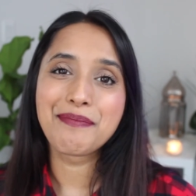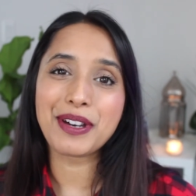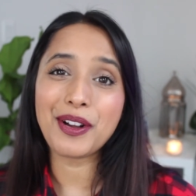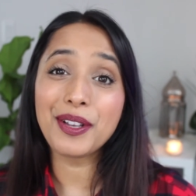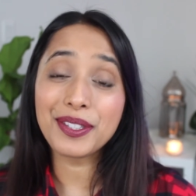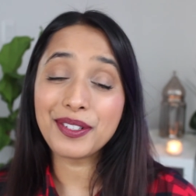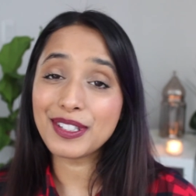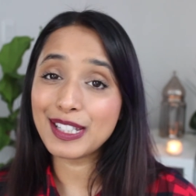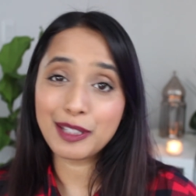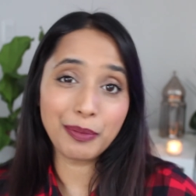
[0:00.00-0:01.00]
but also
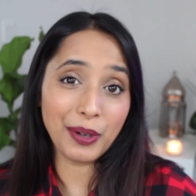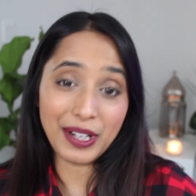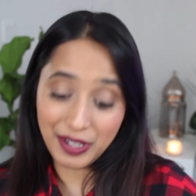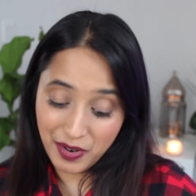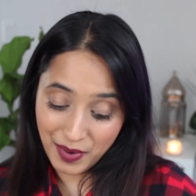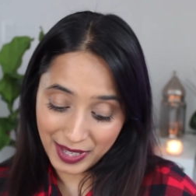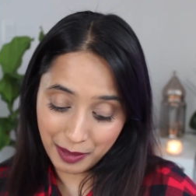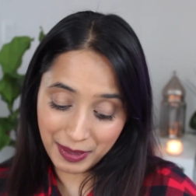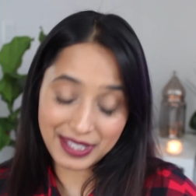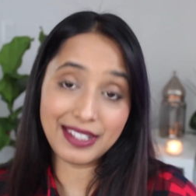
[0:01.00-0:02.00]
just exploring new
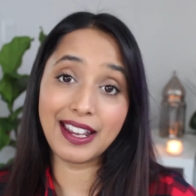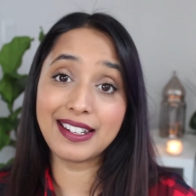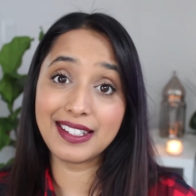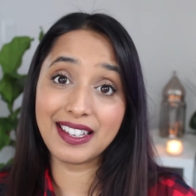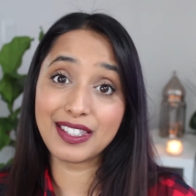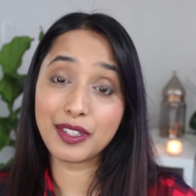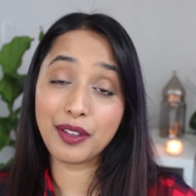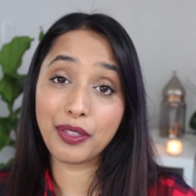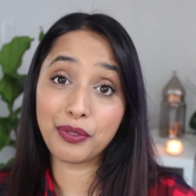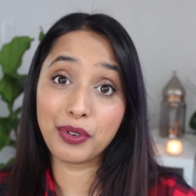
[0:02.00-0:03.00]
recipes and ideas
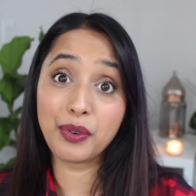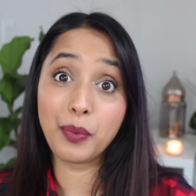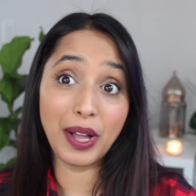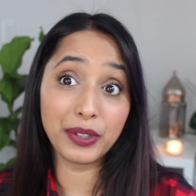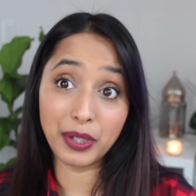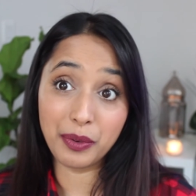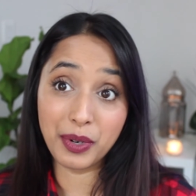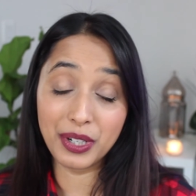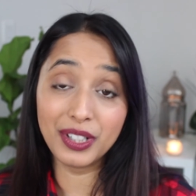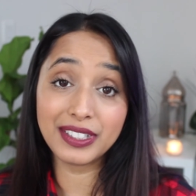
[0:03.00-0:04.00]
through Well Your
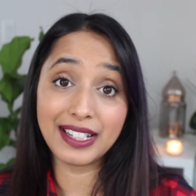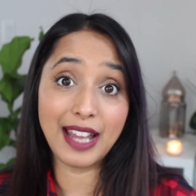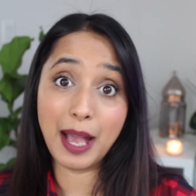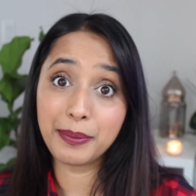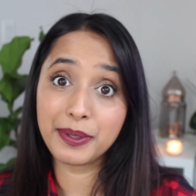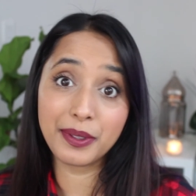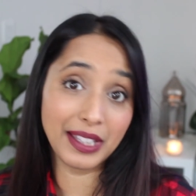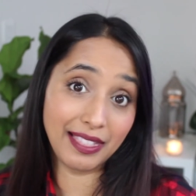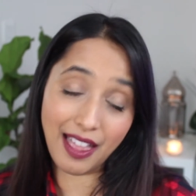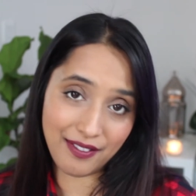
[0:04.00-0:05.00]
World and
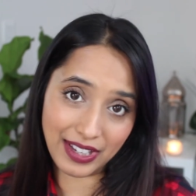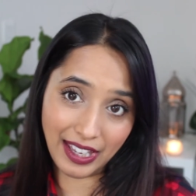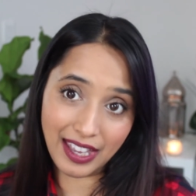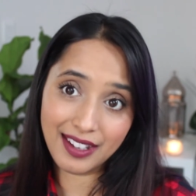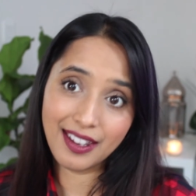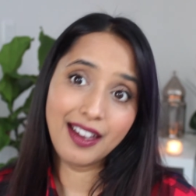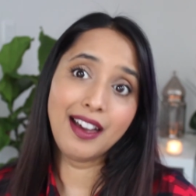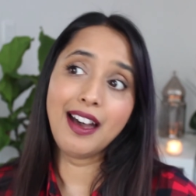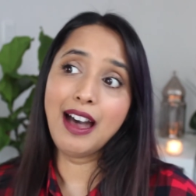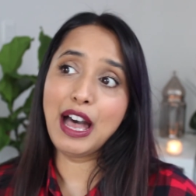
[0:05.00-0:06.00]
absolutely loving it.
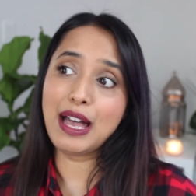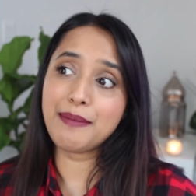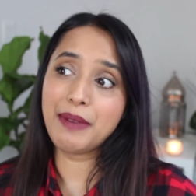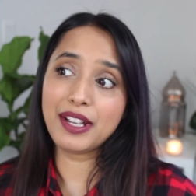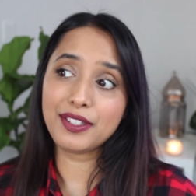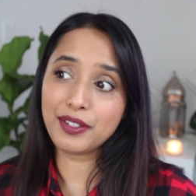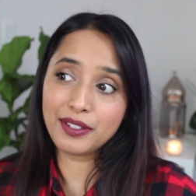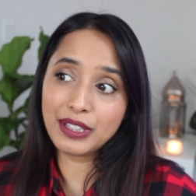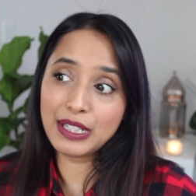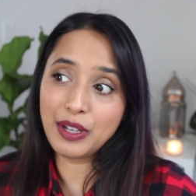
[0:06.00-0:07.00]
I
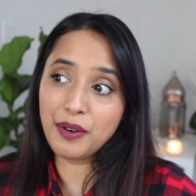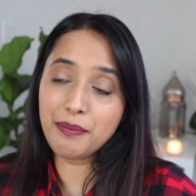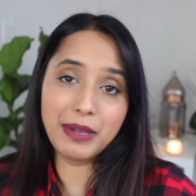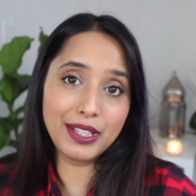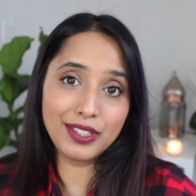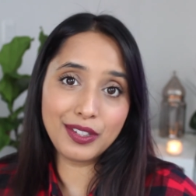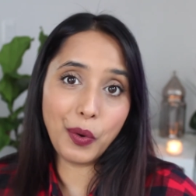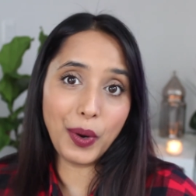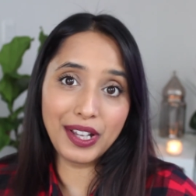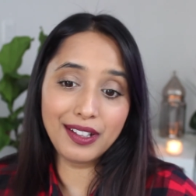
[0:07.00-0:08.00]
certainly don't miss
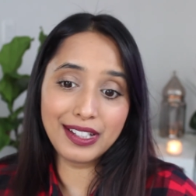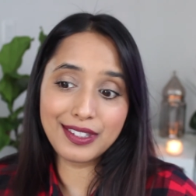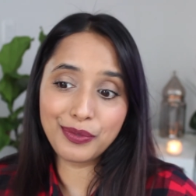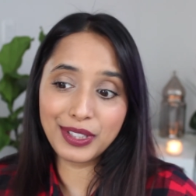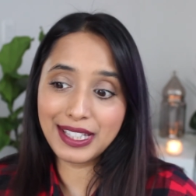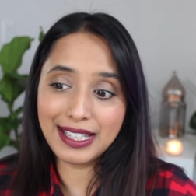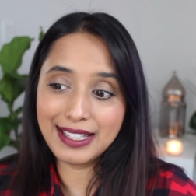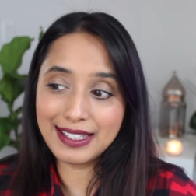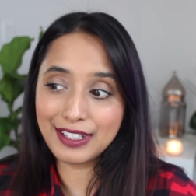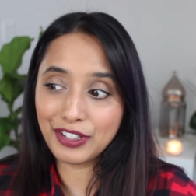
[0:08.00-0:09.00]
oil. It's really
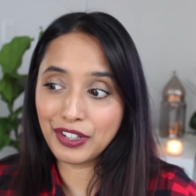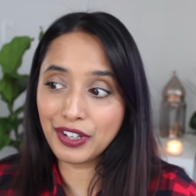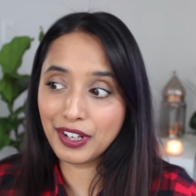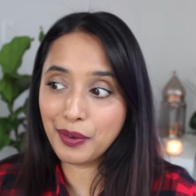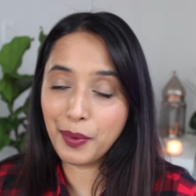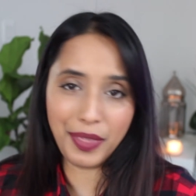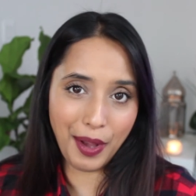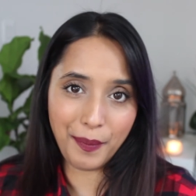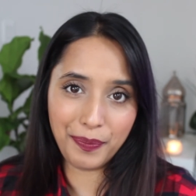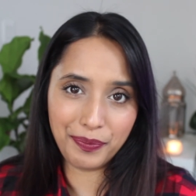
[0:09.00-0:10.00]
easy to cook
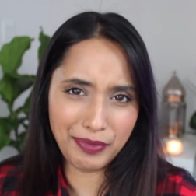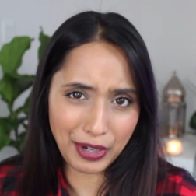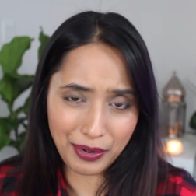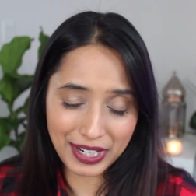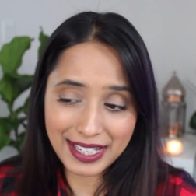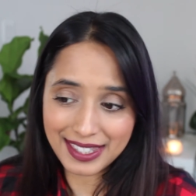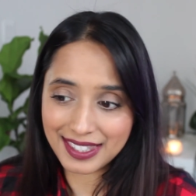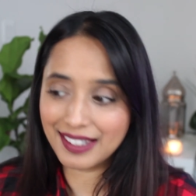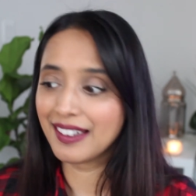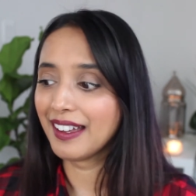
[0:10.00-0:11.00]
without the grease,